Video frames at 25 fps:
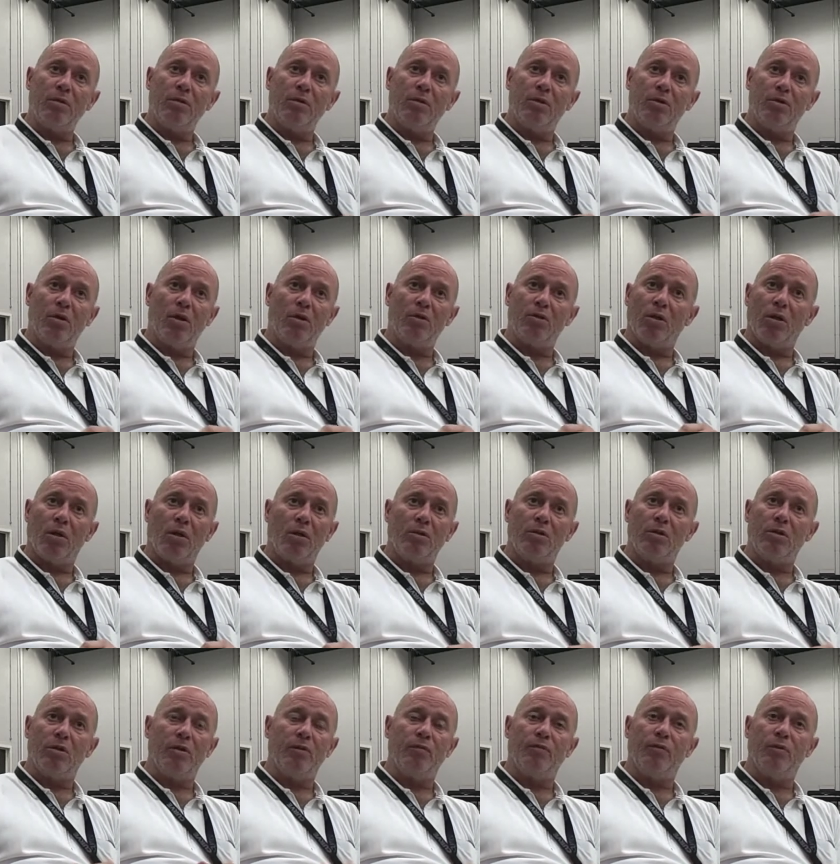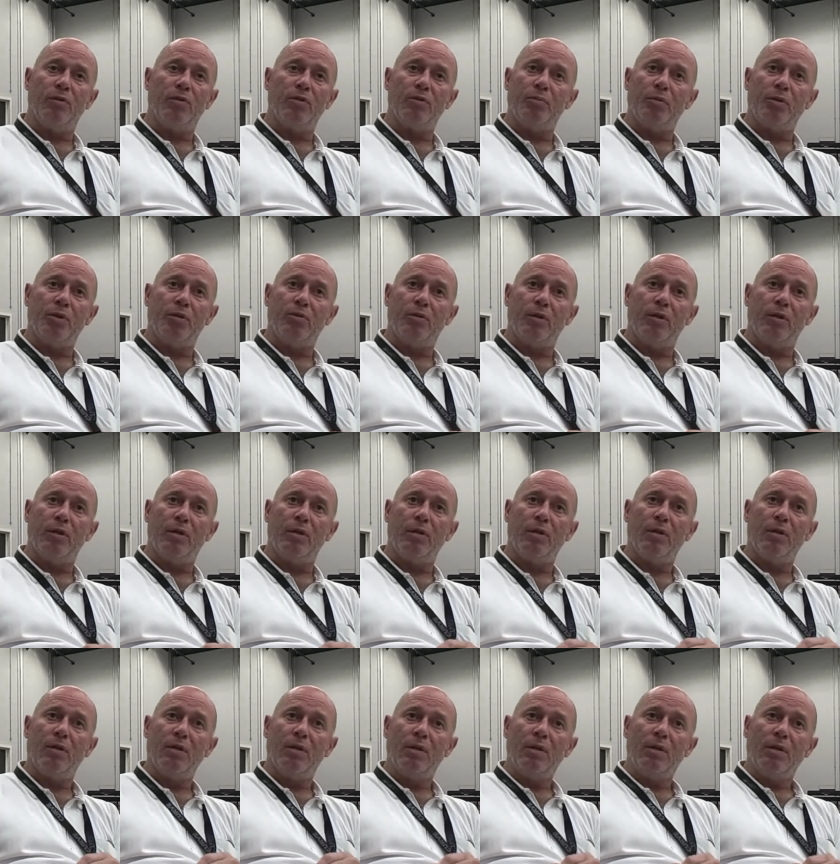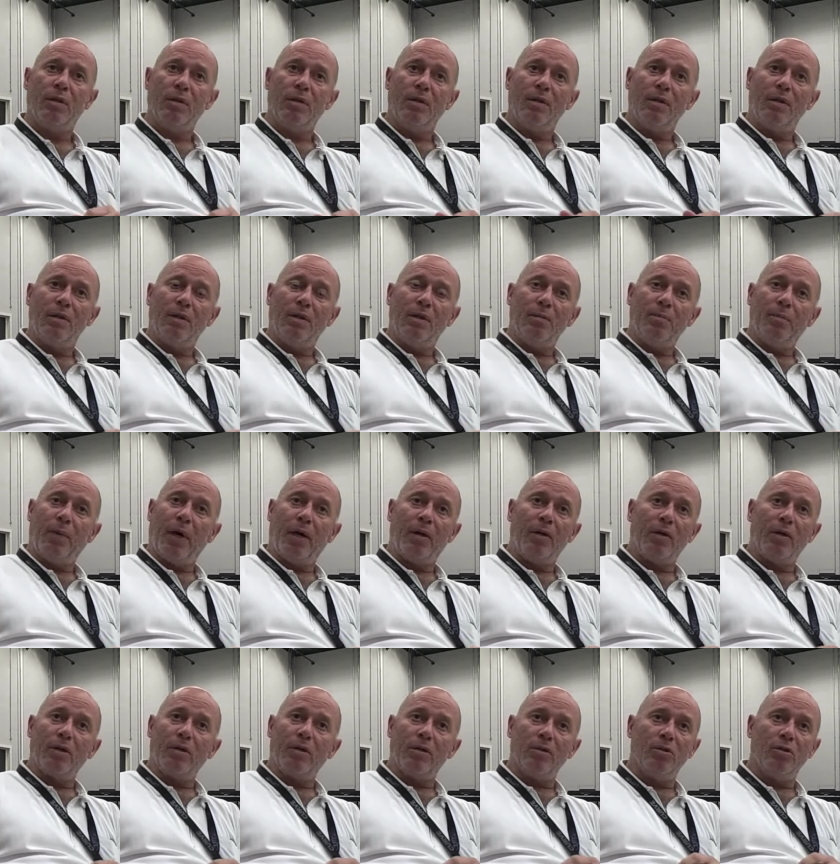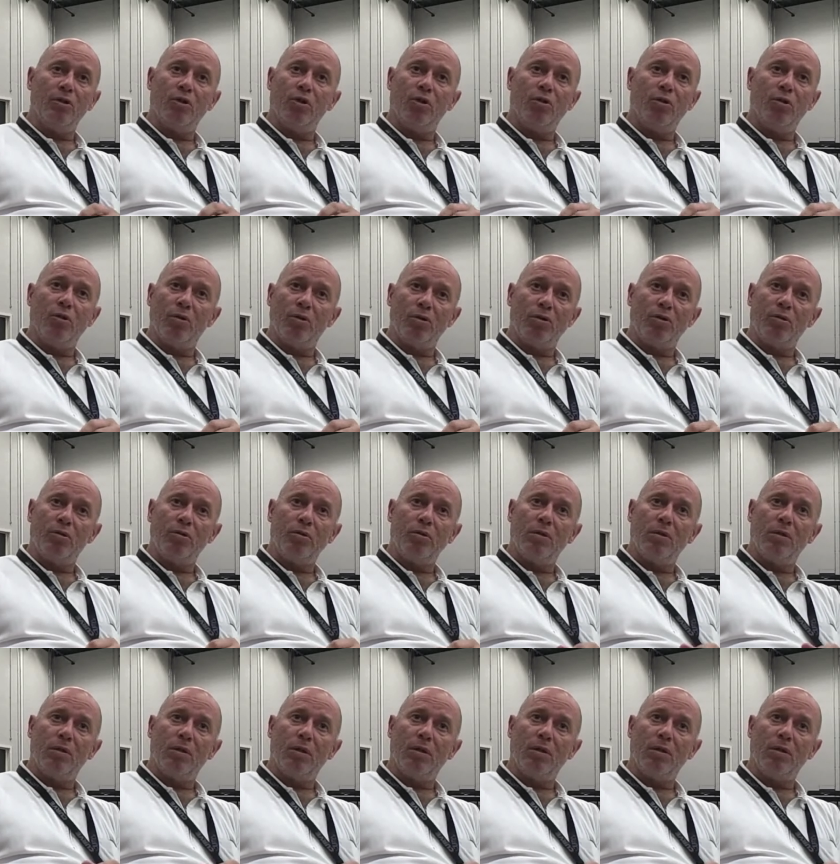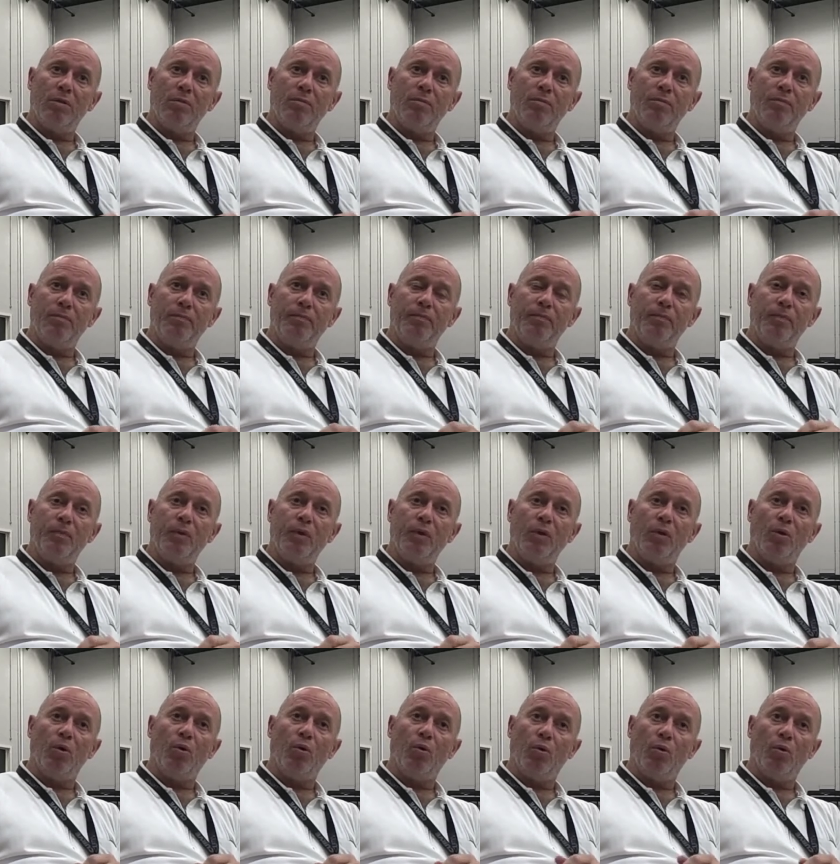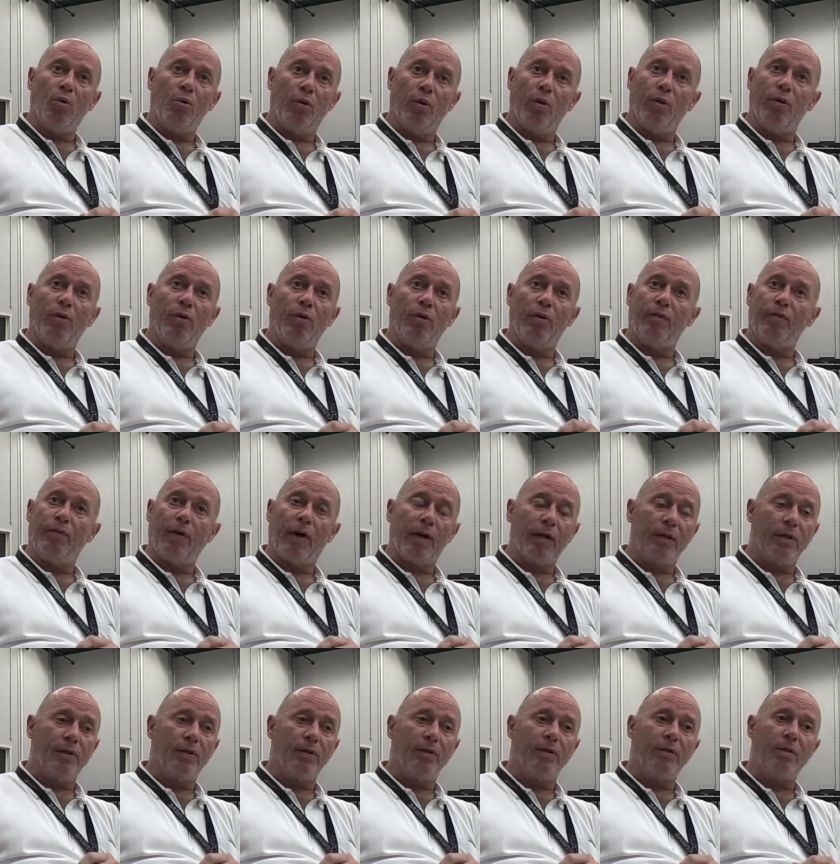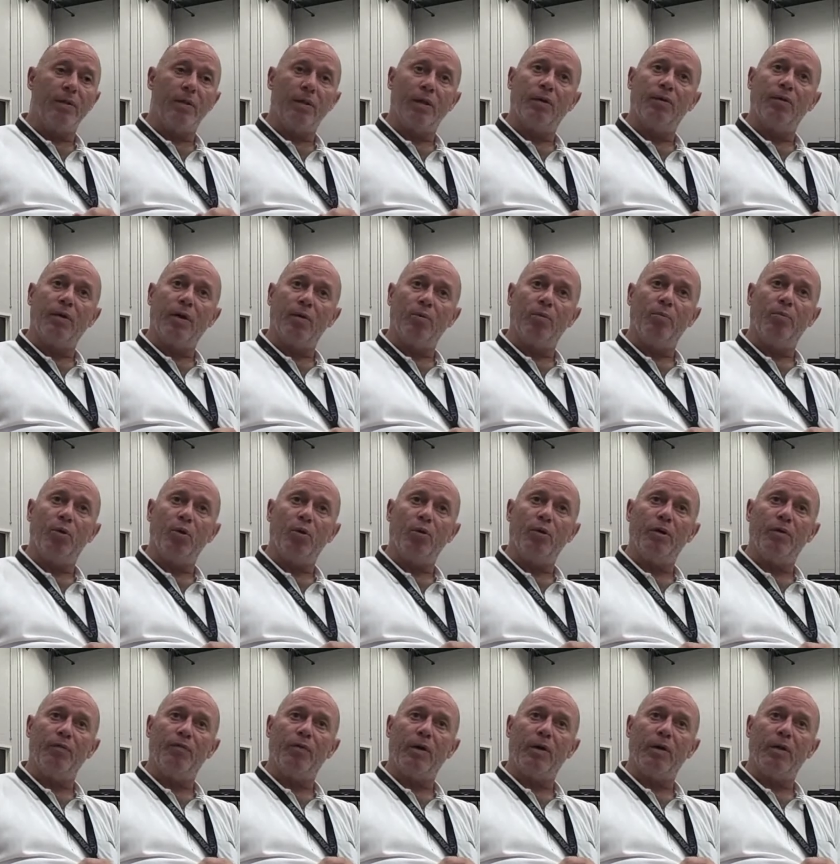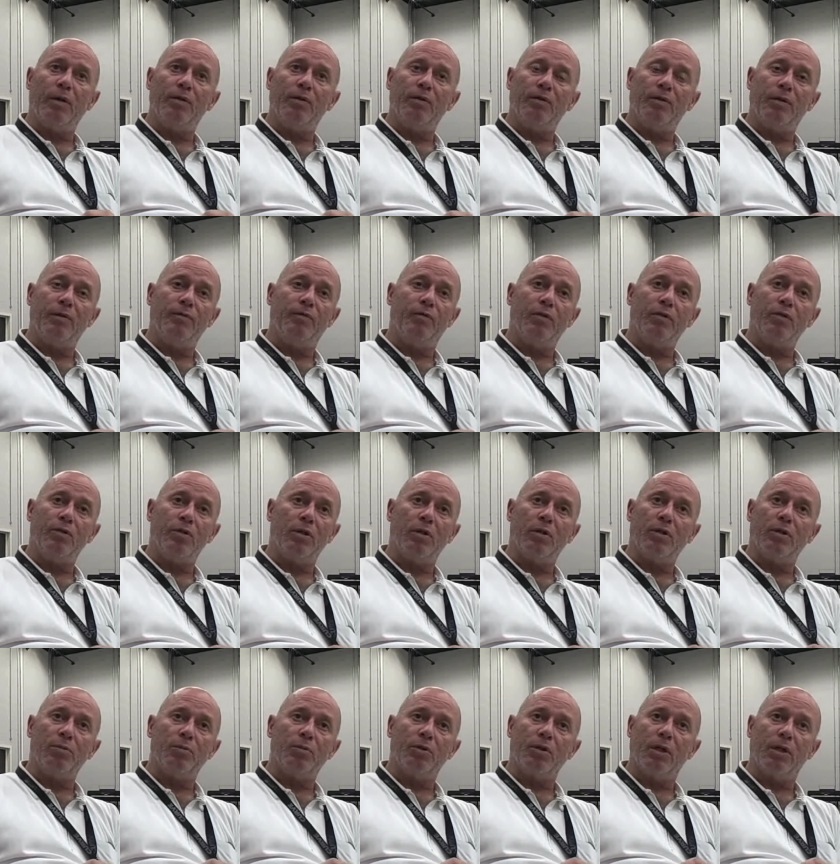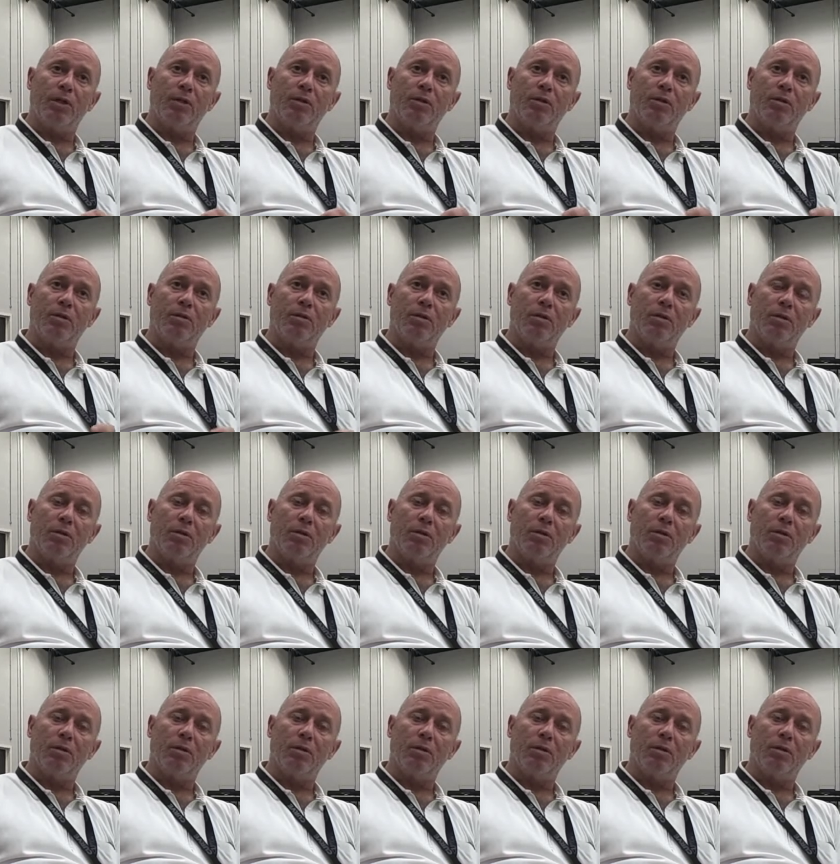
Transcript: There's not a lot of difference between Barack and George, other than the fact that they were born in very different circumstances.